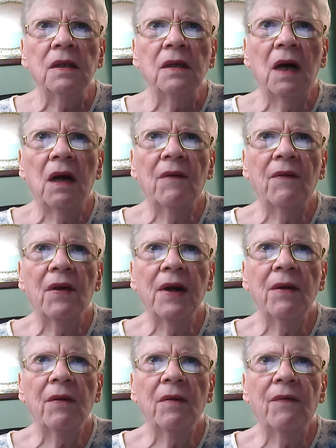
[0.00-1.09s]
All I've
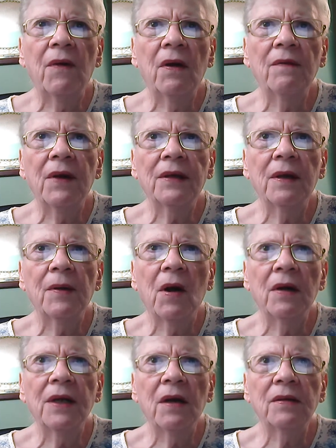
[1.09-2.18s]
already fallen victim
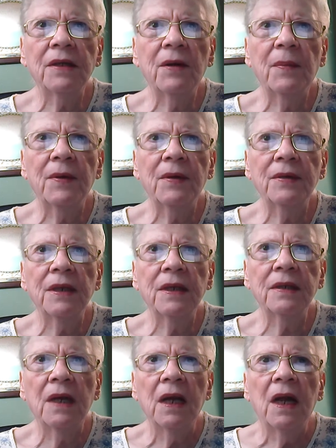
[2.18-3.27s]
cartels that are producing
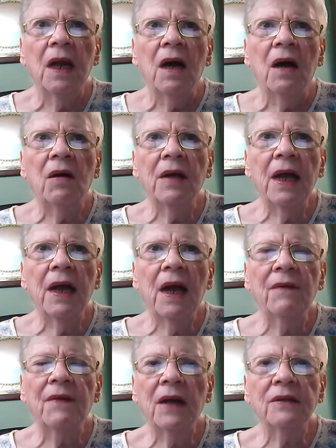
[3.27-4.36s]
it. Okay,
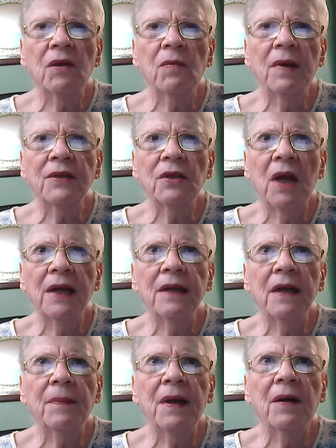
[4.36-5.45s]
I've got so much lined
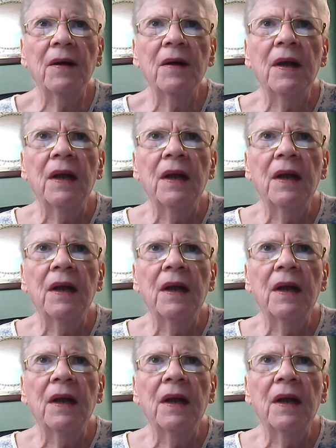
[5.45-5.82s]
up here.